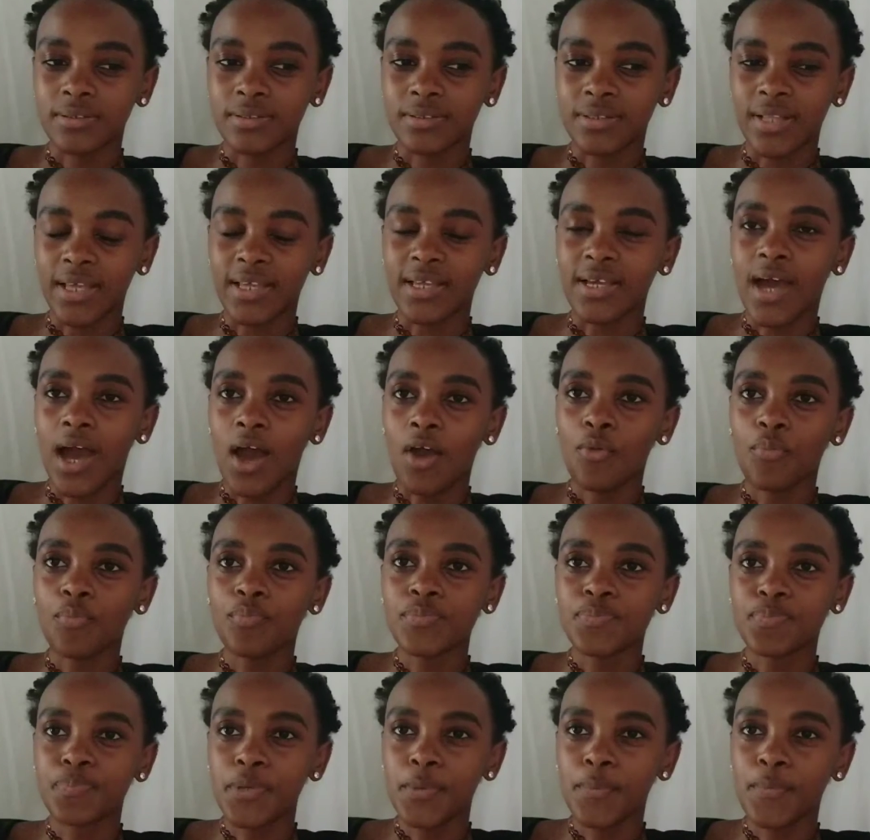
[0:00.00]
like how
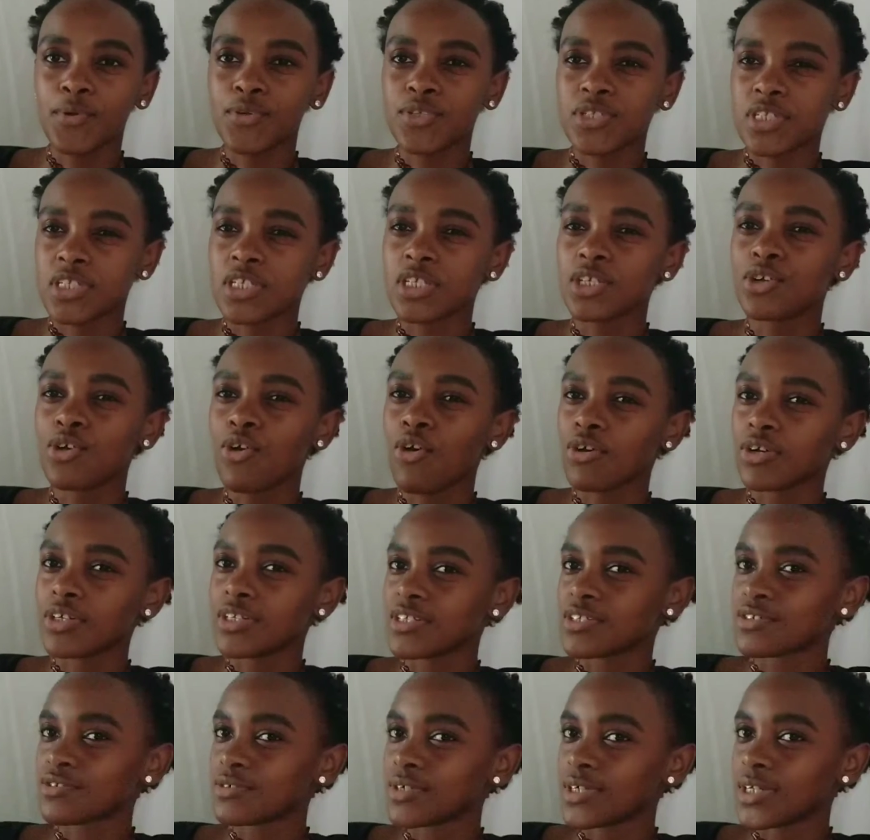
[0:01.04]
people see God
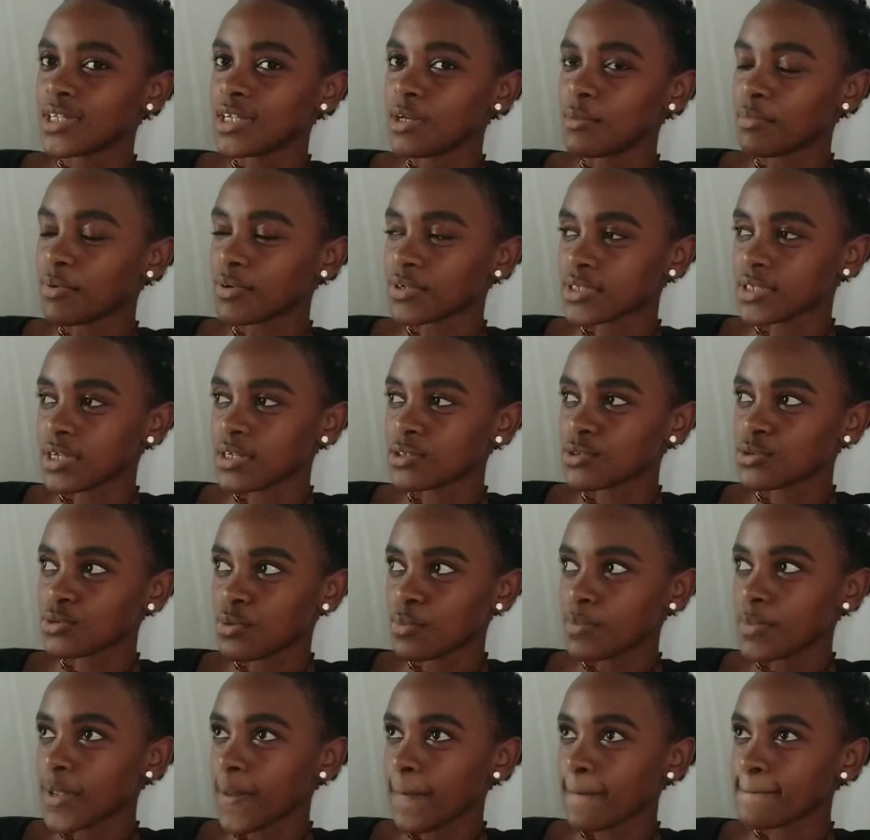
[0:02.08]
is really important
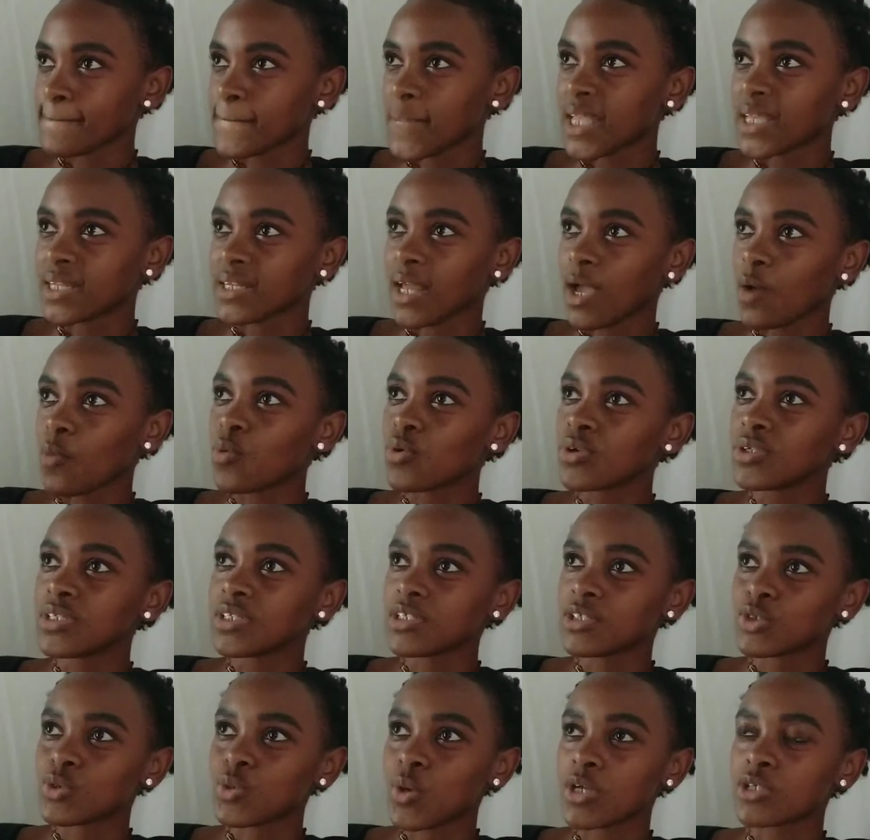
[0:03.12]
to me, and I
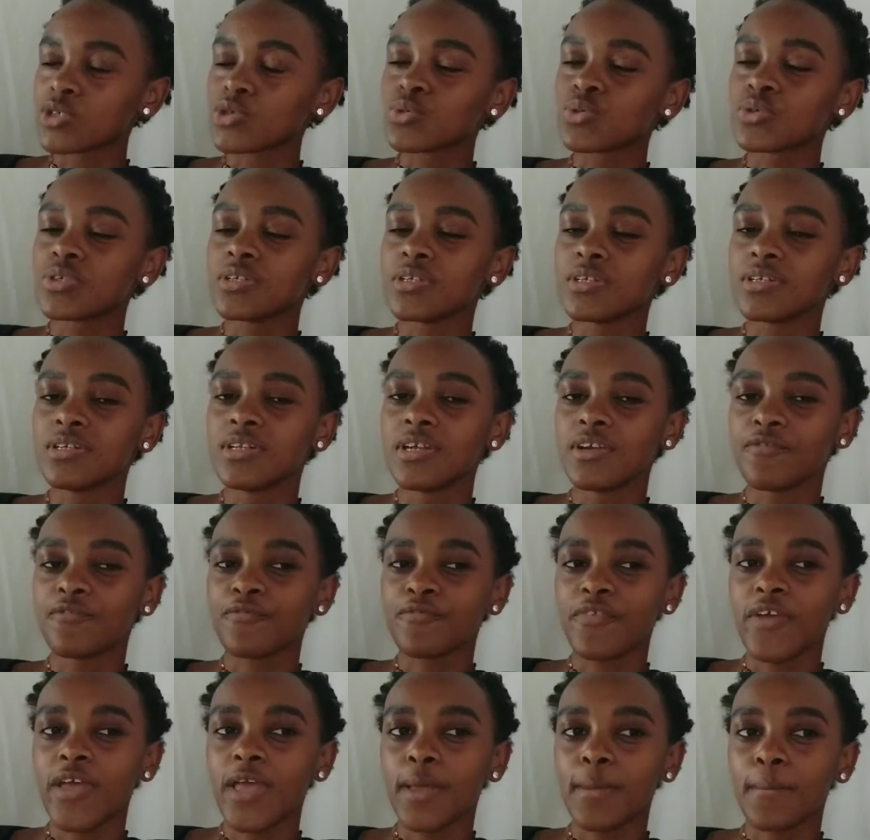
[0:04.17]
wouldn't want to
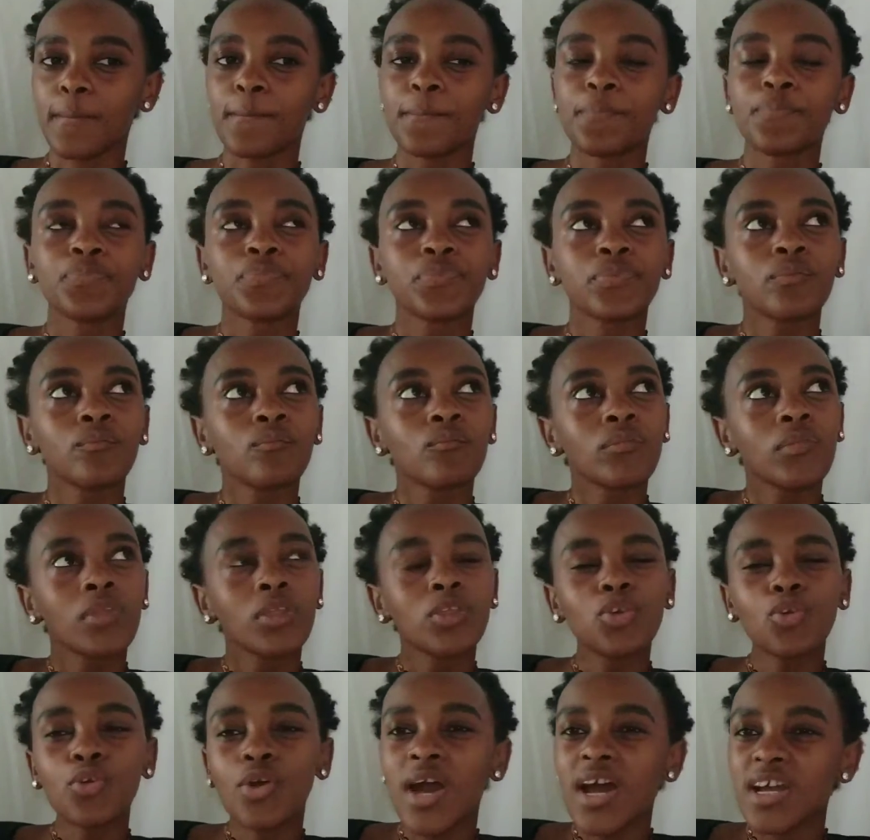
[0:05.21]
defame
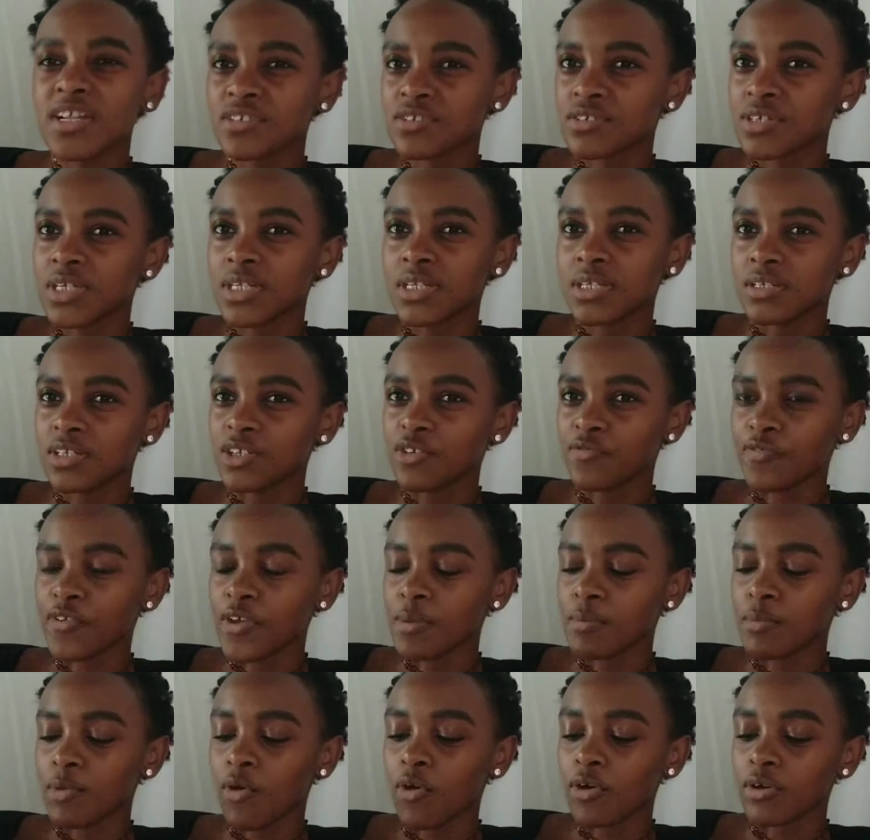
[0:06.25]
you can't really
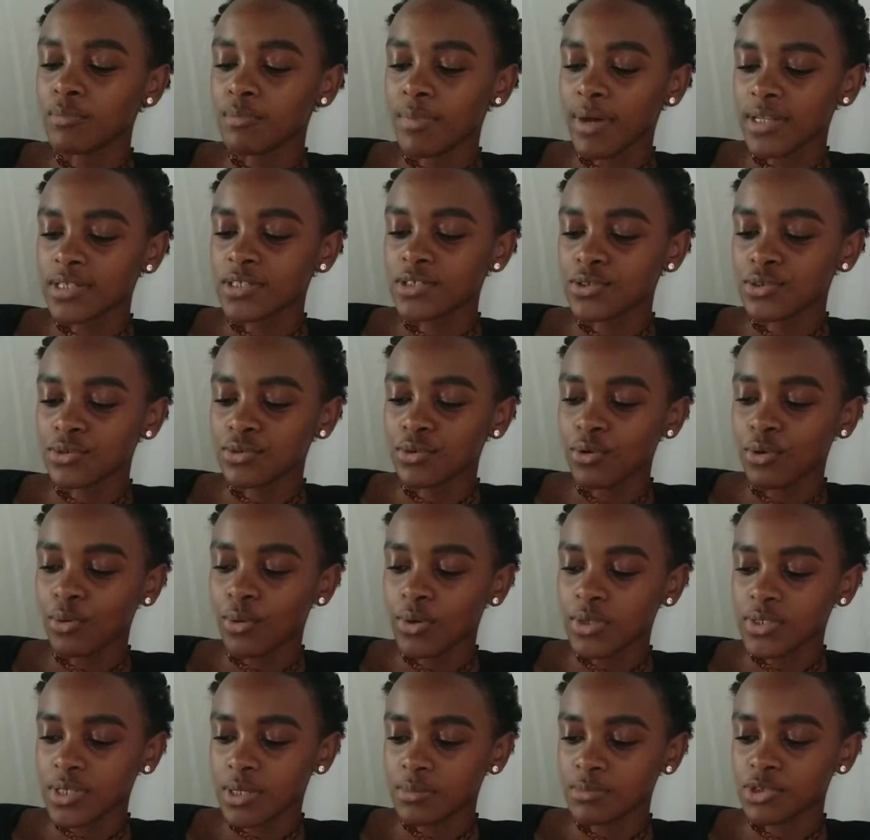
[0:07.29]
defame God, but you know
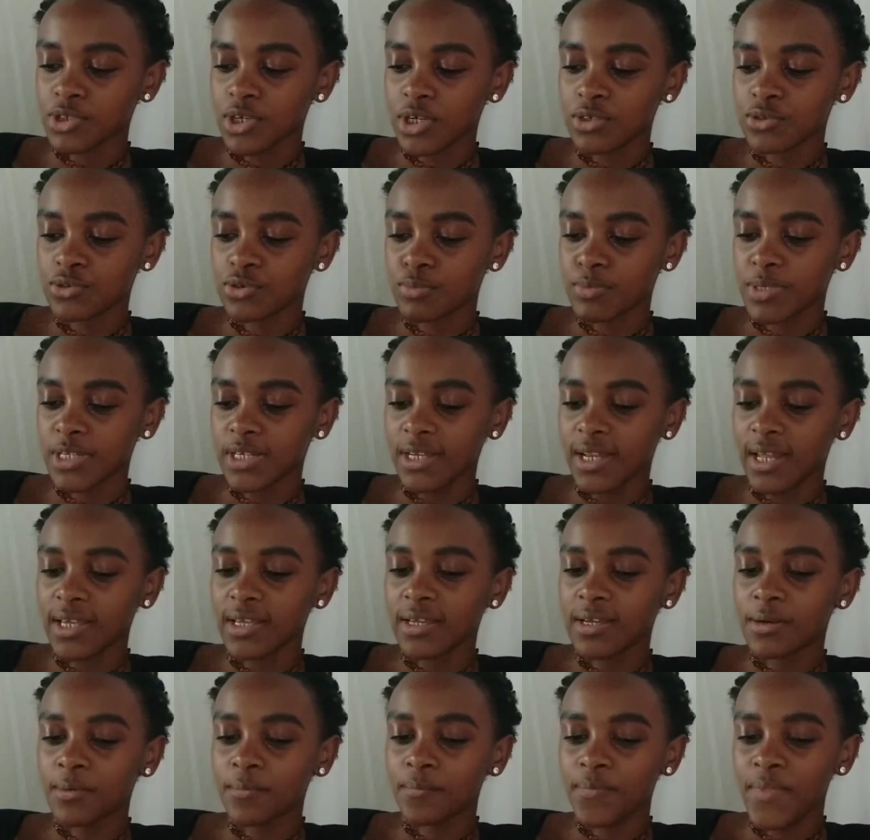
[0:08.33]
what I'm trying to mean.
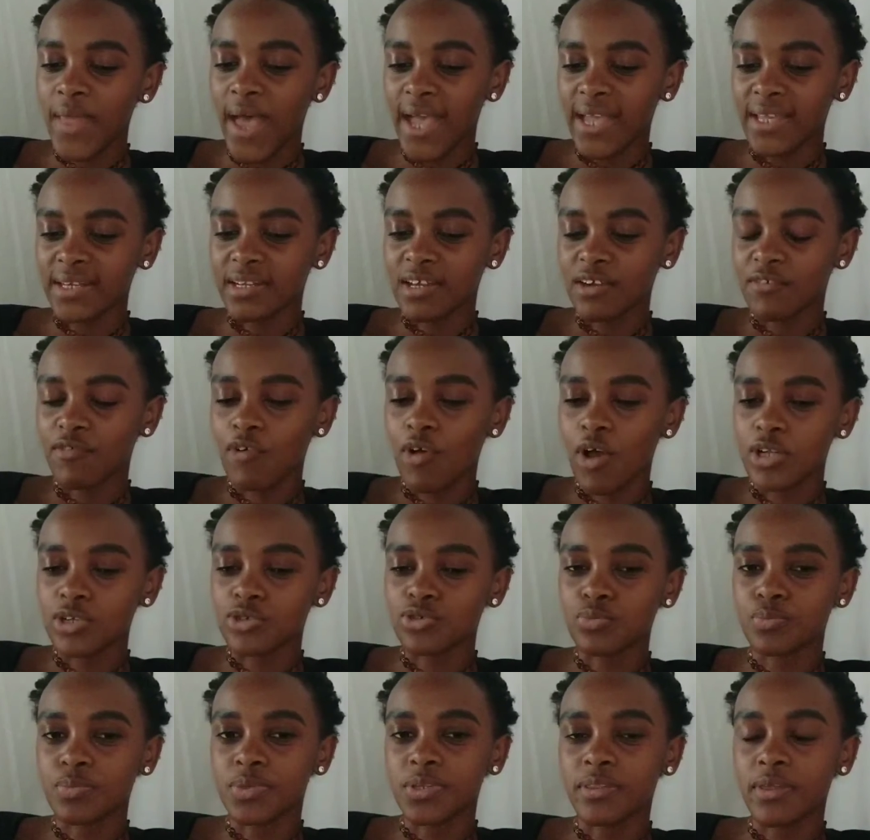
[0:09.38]
Like, I never want
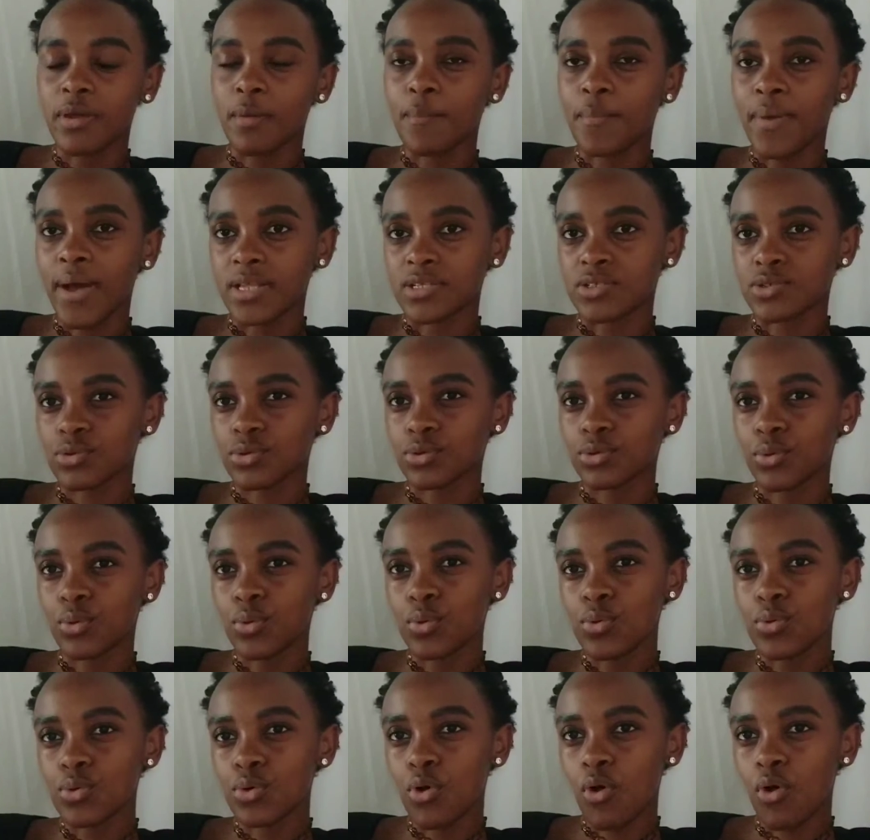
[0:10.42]
to be the person who